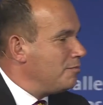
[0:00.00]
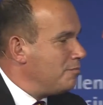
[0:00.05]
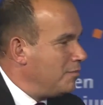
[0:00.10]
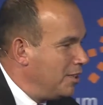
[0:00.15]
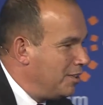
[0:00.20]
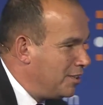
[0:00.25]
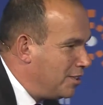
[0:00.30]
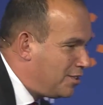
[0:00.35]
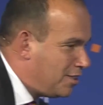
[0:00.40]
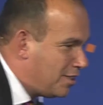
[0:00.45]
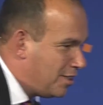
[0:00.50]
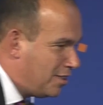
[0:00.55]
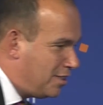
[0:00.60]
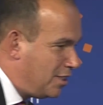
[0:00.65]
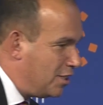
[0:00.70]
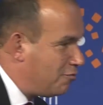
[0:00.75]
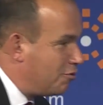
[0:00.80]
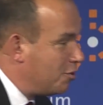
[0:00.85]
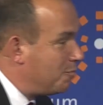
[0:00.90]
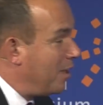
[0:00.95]
mean this in a
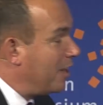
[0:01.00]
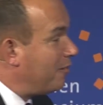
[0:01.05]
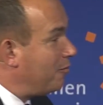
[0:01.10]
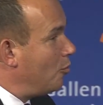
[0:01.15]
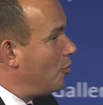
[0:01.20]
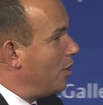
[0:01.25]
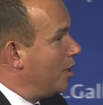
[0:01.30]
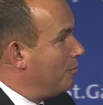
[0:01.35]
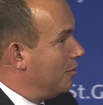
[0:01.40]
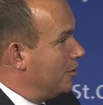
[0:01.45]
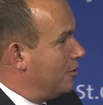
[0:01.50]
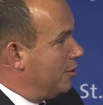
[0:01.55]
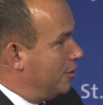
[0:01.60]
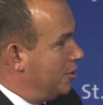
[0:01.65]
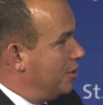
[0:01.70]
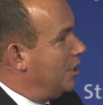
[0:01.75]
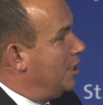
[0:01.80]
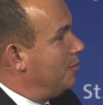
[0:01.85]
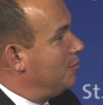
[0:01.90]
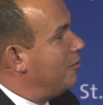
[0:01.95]
disrespectful way, but just
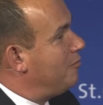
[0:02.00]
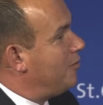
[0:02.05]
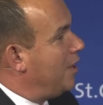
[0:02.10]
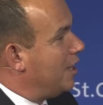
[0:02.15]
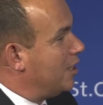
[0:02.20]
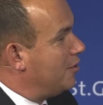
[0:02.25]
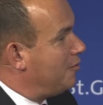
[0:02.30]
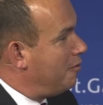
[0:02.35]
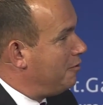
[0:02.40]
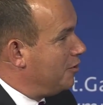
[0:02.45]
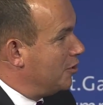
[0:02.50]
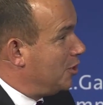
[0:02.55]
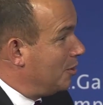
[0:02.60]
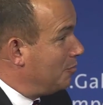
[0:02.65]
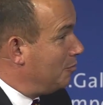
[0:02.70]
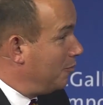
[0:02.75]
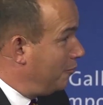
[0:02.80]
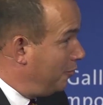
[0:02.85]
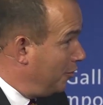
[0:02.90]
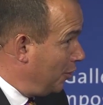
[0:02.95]
to keep the facts very
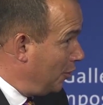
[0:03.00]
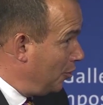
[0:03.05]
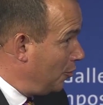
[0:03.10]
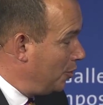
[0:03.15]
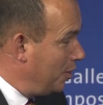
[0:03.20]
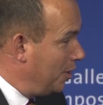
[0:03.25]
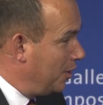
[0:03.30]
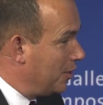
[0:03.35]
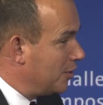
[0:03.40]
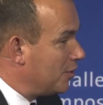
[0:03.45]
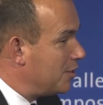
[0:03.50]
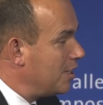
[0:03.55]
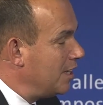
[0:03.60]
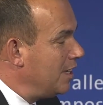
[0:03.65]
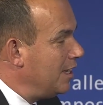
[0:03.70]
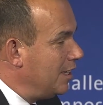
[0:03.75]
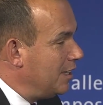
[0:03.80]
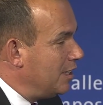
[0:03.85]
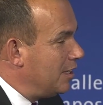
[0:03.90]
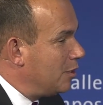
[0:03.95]
simple for the audience,
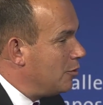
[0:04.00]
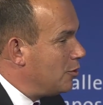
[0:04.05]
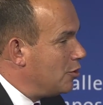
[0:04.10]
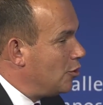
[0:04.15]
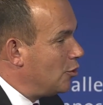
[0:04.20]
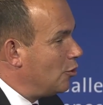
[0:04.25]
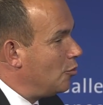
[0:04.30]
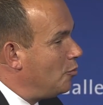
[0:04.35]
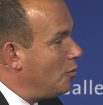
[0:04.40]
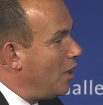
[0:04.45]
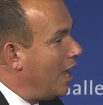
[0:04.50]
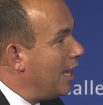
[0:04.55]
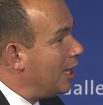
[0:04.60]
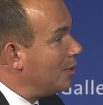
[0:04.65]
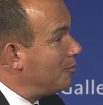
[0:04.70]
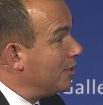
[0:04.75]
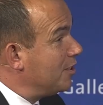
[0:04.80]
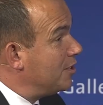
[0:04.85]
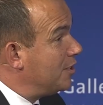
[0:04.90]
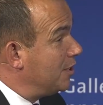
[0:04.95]
there was two
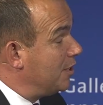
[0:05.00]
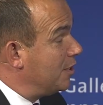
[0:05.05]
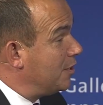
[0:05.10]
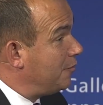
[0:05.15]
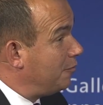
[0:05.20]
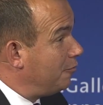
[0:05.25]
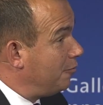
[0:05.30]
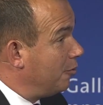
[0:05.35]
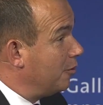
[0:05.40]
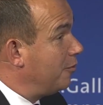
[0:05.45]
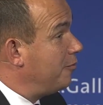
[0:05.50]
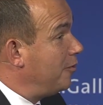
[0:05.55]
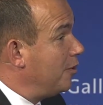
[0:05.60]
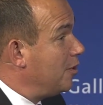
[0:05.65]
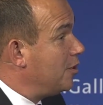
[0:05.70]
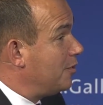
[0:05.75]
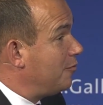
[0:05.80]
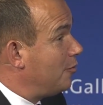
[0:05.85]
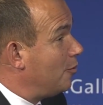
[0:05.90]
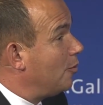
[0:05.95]
elements to this fraud.
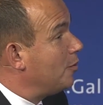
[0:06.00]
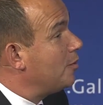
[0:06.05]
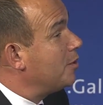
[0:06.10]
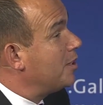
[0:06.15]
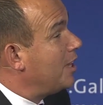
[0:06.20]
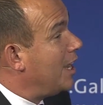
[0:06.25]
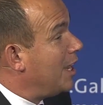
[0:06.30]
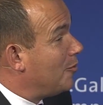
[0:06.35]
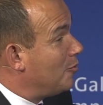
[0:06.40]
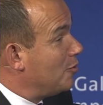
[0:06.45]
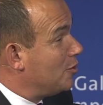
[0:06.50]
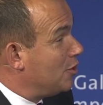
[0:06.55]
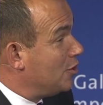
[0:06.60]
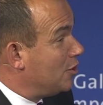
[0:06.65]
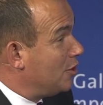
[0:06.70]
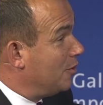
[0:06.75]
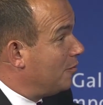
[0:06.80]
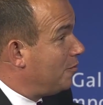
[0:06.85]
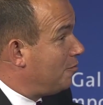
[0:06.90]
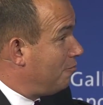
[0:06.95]
First of all, the
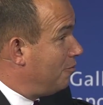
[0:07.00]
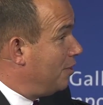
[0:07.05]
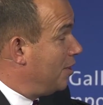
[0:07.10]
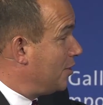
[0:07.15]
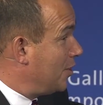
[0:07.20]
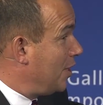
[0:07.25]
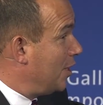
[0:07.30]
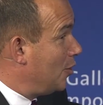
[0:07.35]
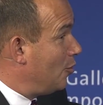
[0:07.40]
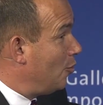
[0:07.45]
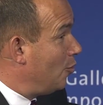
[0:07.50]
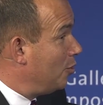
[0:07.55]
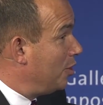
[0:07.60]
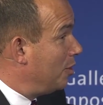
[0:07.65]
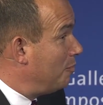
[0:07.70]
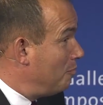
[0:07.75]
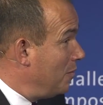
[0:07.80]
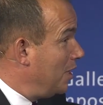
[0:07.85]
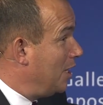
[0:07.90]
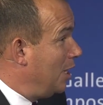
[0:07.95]
acquisition of three, as I call
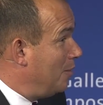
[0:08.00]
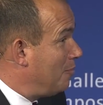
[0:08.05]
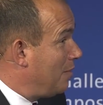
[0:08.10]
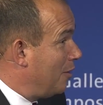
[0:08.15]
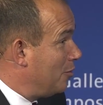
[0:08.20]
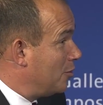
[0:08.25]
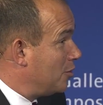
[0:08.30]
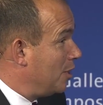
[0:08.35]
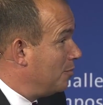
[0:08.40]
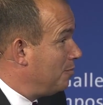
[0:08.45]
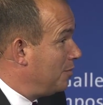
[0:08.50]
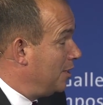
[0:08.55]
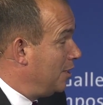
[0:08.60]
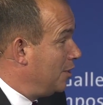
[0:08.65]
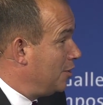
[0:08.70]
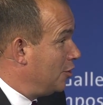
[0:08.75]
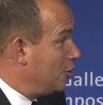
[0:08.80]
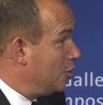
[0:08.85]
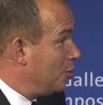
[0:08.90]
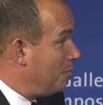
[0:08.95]
them, Mickey Mouse
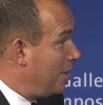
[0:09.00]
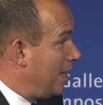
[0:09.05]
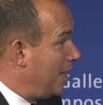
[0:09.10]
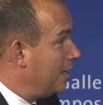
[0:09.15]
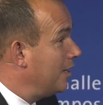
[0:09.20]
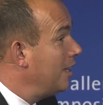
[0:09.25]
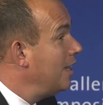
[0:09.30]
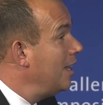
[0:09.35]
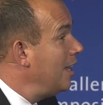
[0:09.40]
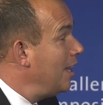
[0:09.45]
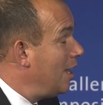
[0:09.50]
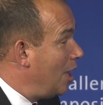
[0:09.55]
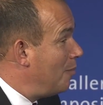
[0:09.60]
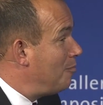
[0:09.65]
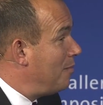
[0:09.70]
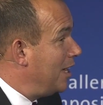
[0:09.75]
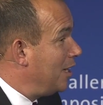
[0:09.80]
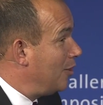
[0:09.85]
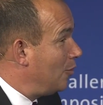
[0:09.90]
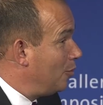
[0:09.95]
companies in Japan, a
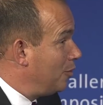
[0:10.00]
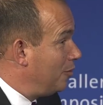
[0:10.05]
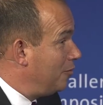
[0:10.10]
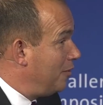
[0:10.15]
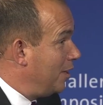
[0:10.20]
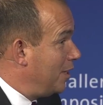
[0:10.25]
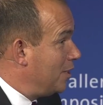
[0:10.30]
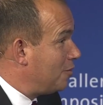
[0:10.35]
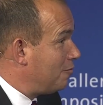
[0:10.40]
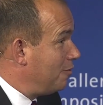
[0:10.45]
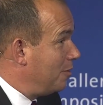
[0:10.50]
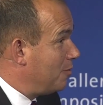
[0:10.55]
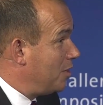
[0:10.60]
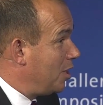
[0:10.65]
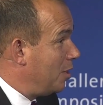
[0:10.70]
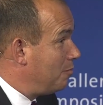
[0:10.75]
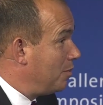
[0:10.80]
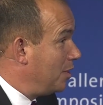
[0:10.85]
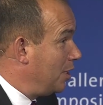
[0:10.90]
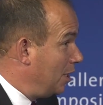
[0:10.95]
mail order face cream
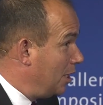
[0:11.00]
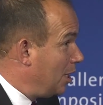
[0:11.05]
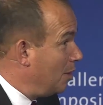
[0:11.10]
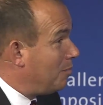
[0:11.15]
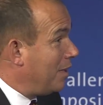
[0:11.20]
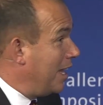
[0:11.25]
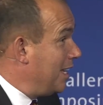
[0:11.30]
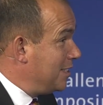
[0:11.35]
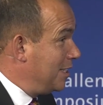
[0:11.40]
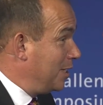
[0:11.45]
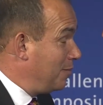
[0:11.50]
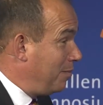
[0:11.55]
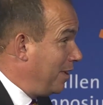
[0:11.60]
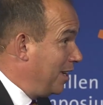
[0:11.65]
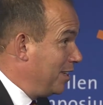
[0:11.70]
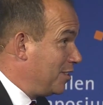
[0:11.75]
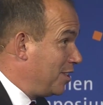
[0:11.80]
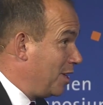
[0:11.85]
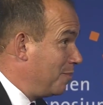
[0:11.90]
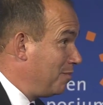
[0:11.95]
company, a plastic
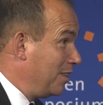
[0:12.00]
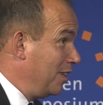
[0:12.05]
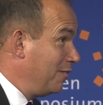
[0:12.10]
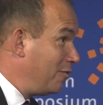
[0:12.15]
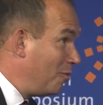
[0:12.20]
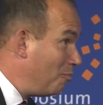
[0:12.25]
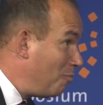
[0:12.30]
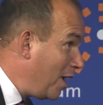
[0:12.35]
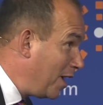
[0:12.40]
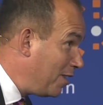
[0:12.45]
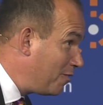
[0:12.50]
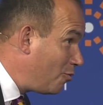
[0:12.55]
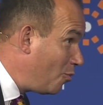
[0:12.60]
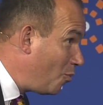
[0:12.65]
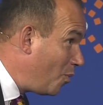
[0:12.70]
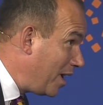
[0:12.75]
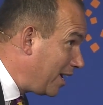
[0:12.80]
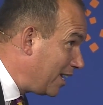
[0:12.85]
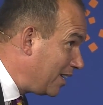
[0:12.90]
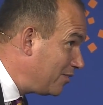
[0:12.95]
plates company for
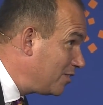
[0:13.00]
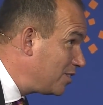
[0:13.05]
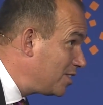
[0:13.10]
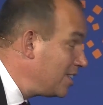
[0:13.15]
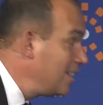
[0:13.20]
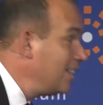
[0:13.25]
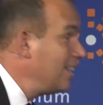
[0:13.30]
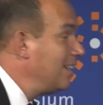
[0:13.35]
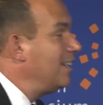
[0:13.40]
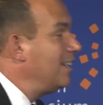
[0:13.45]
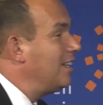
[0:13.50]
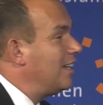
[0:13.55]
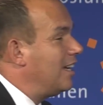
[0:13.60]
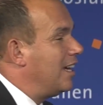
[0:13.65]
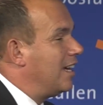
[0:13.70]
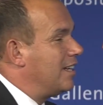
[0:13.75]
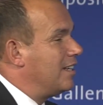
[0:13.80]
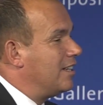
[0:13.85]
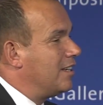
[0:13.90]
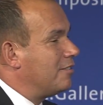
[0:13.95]
microwaves,
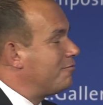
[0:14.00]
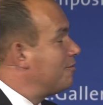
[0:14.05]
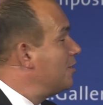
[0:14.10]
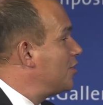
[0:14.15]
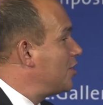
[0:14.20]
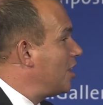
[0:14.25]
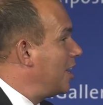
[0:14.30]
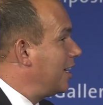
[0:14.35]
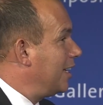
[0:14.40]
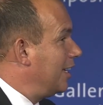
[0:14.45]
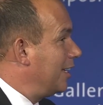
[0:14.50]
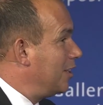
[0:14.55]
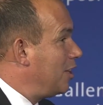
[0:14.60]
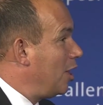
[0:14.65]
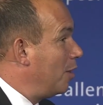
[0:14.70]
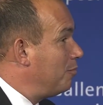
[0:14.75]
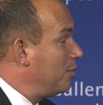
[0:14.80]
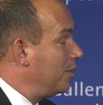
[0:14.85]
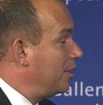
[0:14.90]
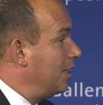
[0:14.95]
and a recycling
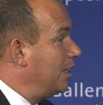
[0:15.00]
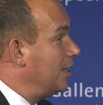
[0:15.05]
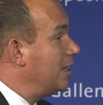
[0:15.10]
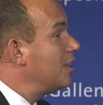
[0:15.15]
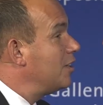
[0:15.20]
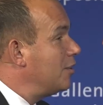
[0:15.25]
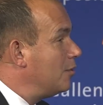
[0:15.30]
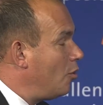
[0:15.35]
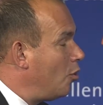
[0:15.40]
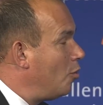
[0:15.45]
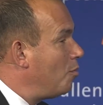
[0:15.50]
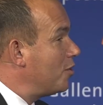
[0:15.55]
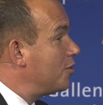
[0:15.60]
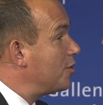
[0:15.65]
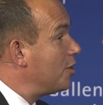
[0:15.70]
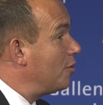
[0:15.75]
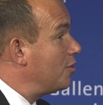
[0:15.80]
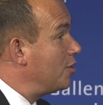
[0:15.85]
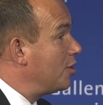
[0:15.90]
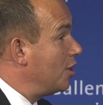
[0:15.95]
company, almost
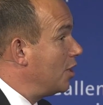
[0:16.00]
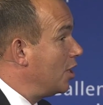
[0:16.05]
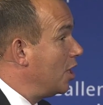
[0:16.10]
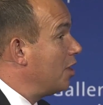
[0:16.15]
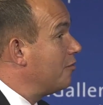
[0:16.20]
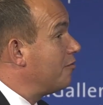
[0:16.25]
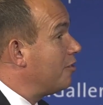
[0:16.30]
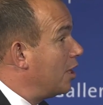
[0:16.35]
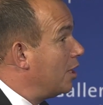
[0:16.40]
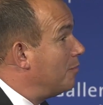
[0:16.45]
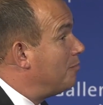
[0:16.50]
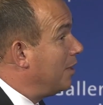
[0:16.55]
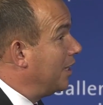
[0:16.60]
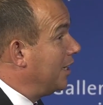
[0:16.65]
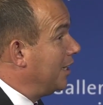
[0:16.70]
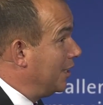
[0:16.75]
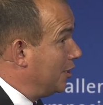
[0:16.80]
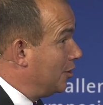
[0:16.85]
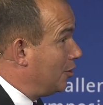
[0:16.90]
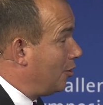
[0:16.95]
no turnover, and $1
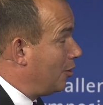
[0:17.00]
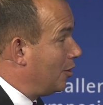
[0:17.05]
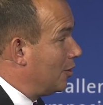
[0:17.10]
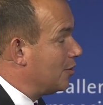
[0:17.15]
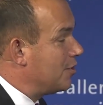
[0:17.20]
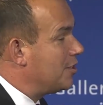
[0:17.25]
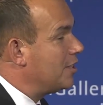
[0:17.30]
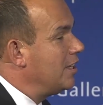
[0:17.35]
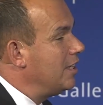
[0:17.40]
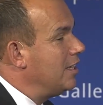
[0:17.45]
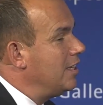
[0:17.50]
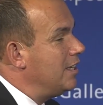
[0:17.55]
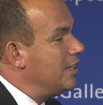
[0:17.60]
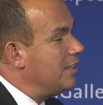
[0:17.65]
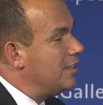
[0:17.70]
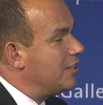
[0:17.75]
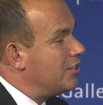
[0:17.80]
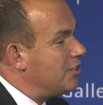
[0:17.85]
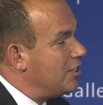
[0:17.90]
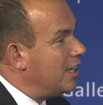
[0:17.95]
billion.
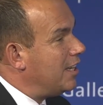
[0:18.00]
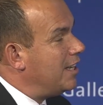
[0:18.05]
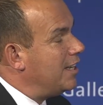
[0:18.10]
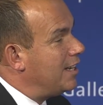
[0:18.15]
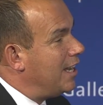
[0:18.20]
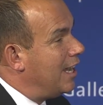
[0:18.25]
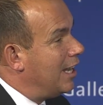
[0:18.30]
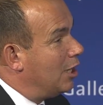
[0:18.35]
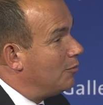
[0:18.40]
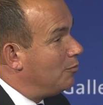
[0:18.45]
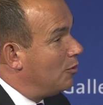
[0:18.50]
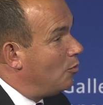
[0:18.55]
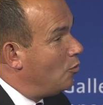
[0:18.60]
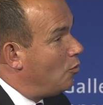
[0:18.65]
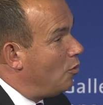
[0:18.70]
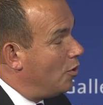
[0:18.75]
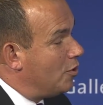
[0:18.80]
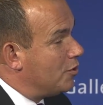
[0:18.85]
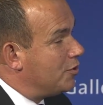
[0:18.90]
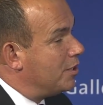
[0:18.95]
The second element
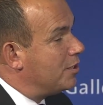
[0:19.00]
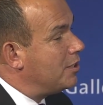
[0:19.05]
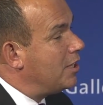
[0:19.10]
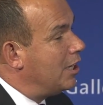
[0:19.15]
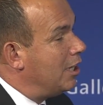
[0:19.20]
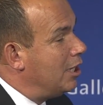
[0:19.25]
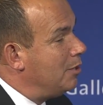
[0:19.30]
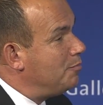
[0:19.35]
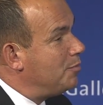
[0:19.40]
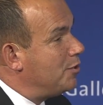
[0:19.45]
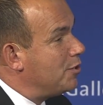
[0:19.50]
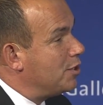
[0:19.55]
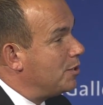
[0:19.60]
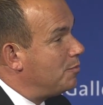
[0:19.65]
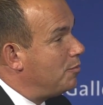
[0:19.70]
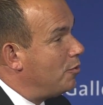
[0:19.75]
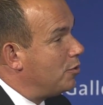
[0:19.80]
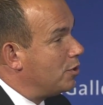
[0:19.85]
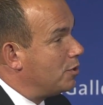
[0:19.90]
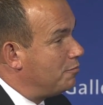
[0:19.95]
was that Olympus had
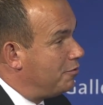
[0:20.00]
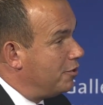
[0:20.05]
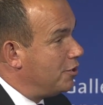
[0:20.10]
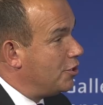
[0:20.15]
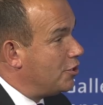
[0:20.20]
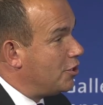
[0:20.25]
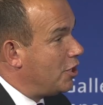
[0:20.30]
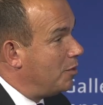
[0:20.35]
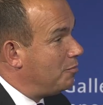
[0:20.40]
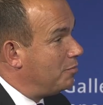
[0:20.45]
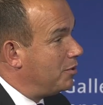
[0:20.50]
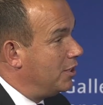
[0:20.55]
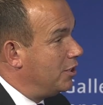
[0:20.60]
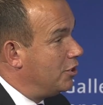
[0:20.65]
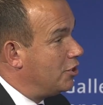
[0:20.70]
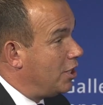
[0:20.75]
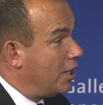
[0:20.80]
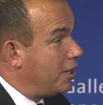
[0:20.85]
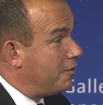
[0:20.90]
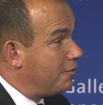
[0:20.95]
bought a British company,
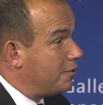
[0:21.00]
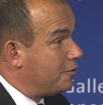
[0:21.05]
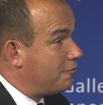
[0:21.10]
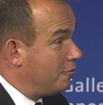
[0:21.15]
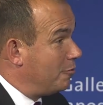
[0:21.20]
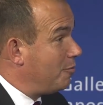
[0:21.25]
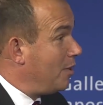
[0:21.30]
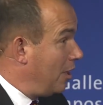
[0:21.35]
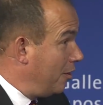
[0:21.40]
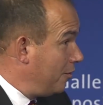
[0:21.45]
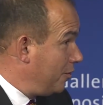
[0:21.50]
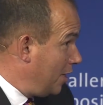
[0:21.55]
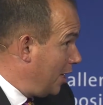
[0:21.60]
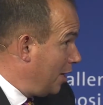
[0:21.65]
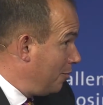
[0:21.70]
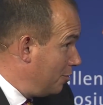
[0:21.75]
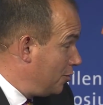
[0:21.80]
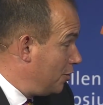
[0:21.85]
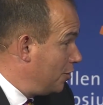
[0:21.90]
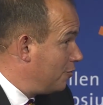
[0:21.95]
Jarus Group
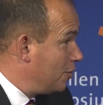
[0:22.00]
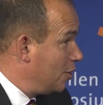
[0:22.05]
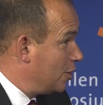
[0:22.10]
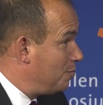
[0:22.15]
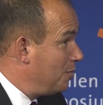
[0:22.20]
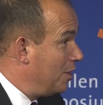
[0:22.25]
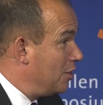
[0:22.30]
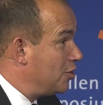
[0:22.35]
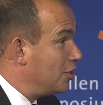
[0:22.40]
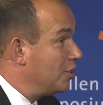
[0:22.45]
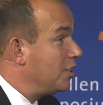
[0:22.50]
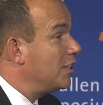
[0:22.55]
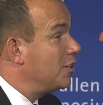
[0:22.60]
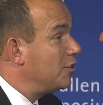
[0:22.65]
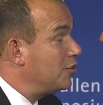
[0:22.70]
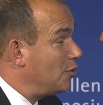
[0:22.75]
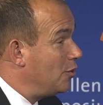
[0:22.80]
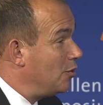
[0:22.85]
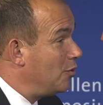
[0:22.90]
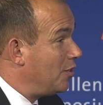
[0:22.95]
Healthcare, which you've just mentioned, in
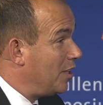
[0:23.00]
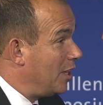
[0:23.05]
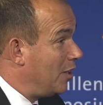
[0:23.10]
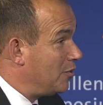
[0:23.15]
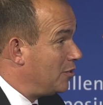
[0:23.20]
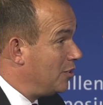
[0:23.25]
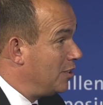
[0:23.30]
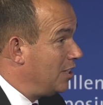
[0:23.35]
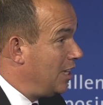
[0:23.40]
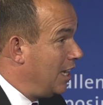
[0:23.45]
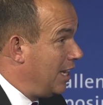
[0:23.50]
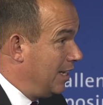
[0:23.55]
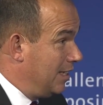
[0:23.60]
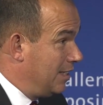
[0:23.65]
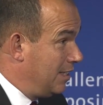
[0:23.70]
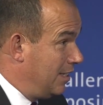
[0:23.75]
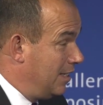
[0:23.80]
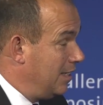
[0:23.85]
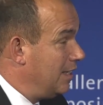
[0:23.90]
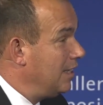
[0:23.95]
2008.